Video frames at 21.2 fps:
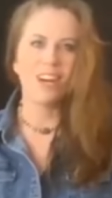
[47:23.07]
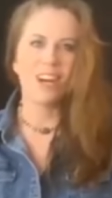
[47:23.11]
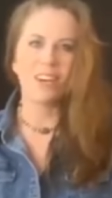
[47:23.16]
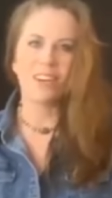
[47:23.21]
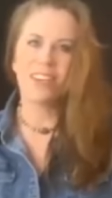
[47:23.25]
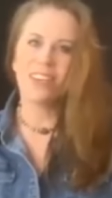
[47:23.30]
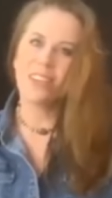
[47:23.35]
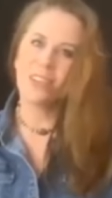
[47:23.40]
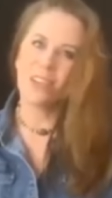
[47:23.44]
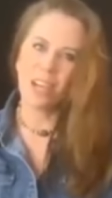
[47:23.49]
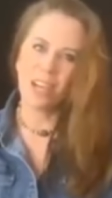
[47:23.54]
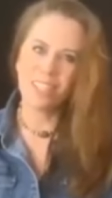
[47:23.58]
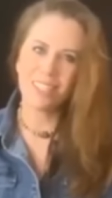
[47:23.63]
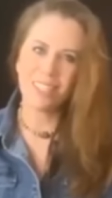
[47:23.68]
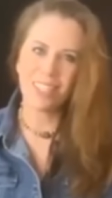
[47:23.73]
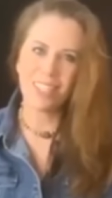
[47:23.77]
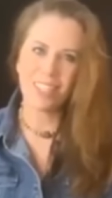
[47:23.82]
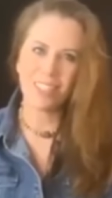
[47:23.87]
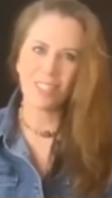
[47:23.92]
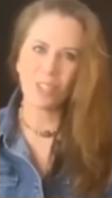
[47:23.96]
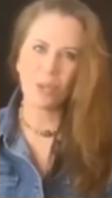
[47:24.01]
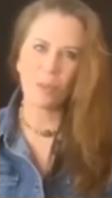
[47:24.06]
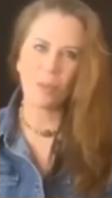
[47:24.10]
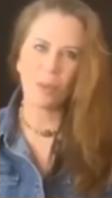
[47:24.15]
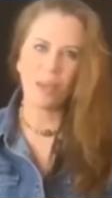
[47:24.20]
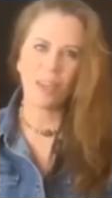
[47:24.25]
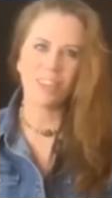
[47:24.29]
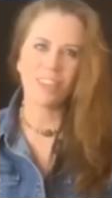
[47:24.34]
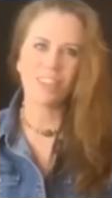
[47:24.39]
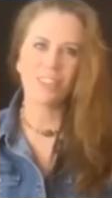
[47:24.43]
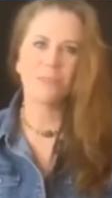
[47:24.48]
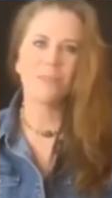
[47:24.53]
All right, you guys, thanks so
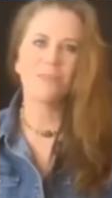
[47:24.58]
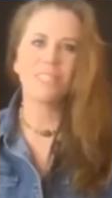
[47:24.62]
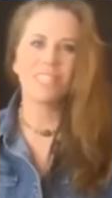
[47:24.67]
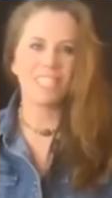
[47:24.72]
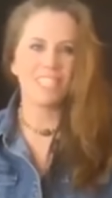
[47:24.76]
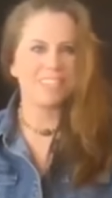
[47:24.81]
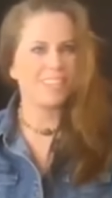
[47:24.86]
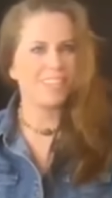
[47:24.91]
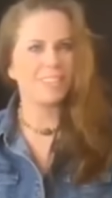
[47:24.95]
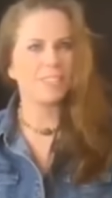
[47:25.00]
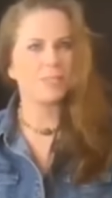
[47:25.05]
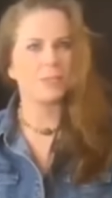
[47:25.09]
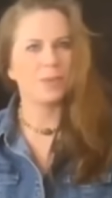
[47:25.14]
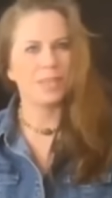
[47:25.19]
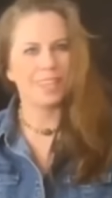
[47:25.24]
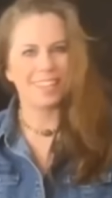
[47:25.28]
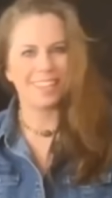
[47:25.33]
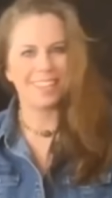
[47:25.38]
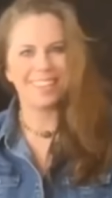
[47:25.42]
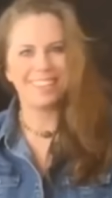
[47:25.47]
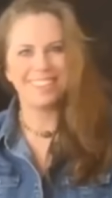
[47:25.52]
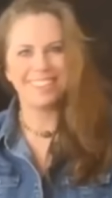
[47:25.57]
much. See you next week.